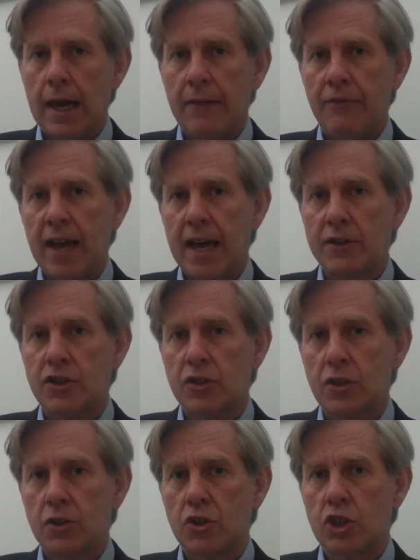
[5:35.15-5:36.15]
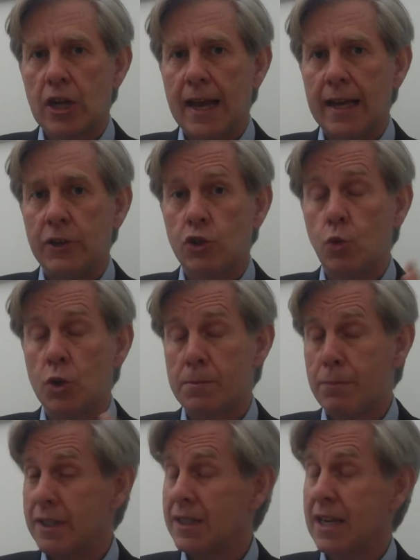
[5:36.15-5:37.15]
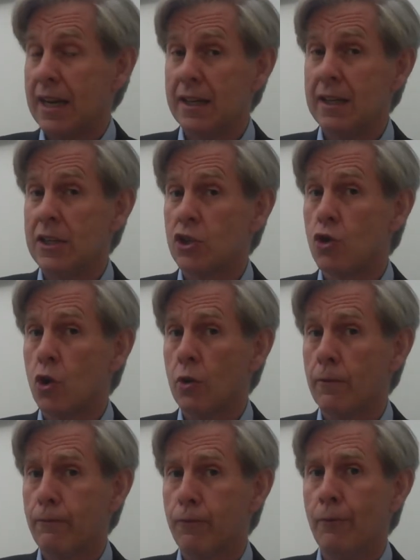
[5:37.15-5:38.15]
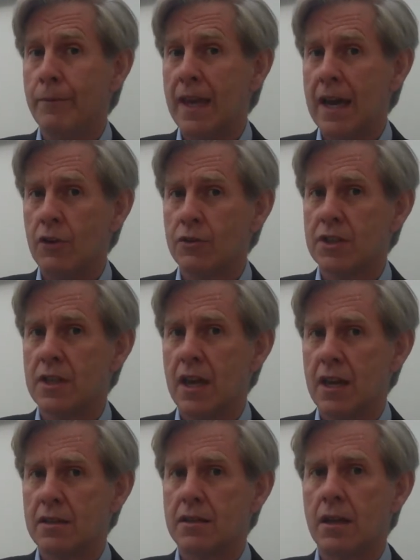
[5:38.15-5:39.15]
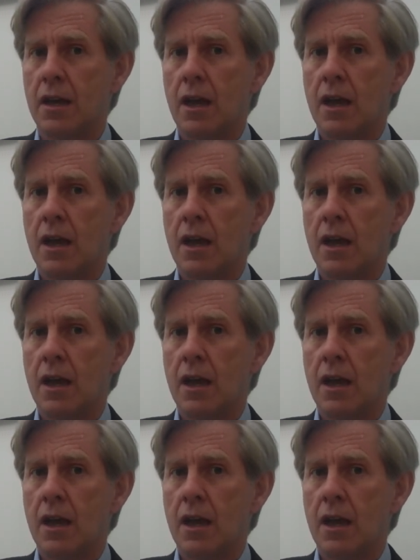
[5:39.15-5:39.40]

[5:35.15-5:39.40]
And that challenge was particularly strong from the outset